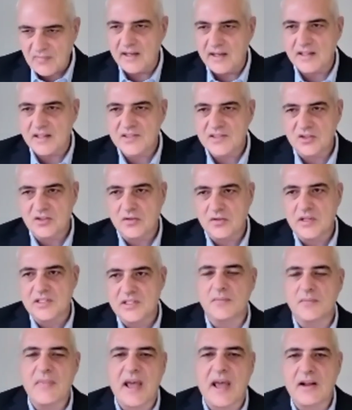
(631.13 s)
And it's
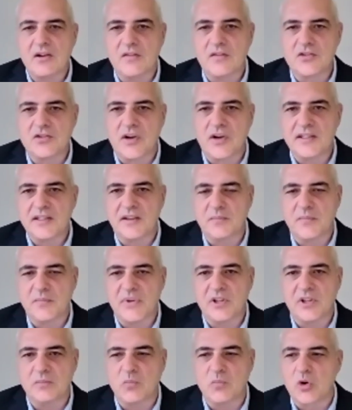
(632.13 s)
a matter of trying to
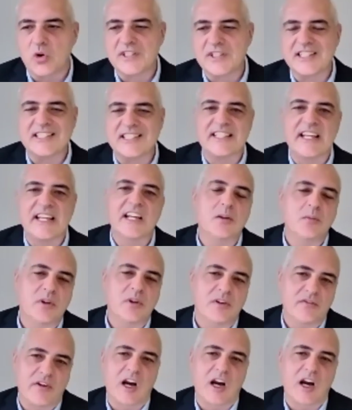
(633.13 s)
build more sustainable
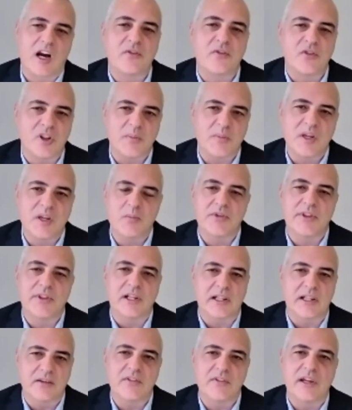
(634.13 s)
environment for the people
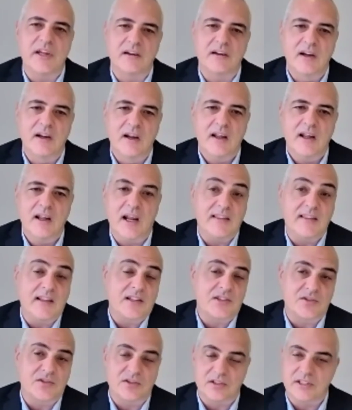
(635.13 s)
that live there. And
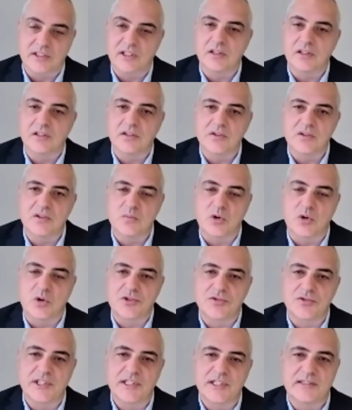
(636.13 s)
that certainly includes more
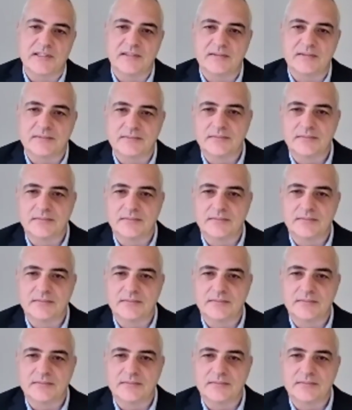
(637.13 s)
trees.